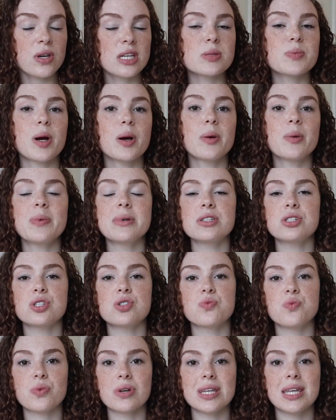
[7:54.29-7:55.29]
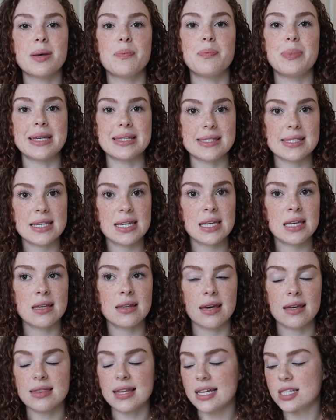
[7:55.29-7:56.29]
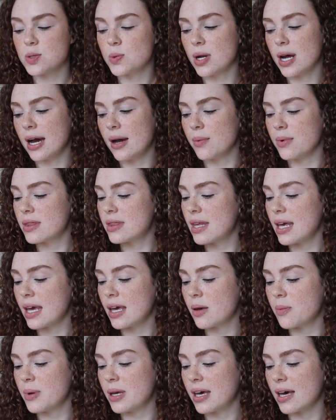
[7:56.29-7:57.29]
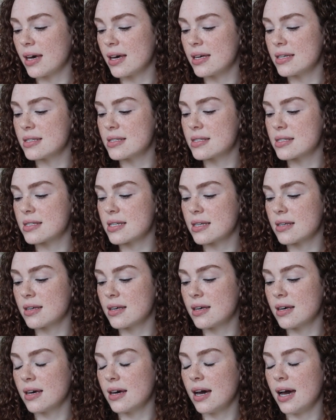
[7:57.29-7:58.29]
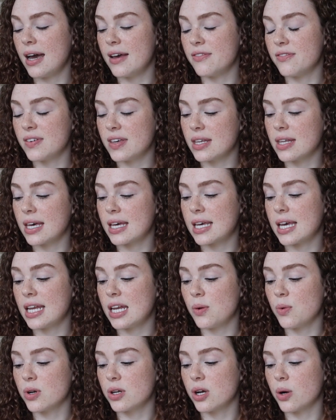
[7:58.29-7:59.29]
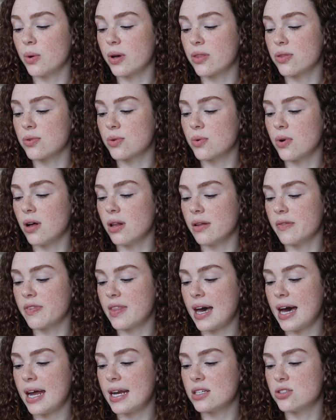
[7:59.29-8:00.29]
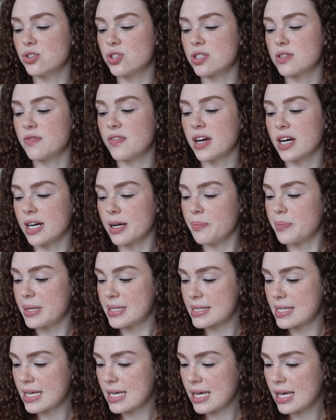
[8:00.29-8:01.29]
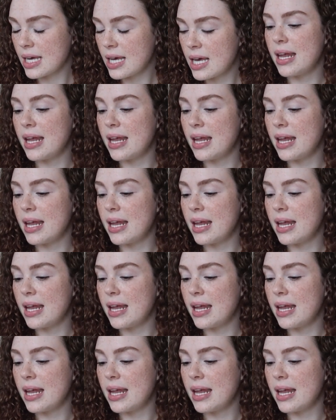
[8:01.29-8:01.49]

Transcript: He's probably just really busy. Like, that's what I would think, because I feel like anyone going through all of that is just very busy.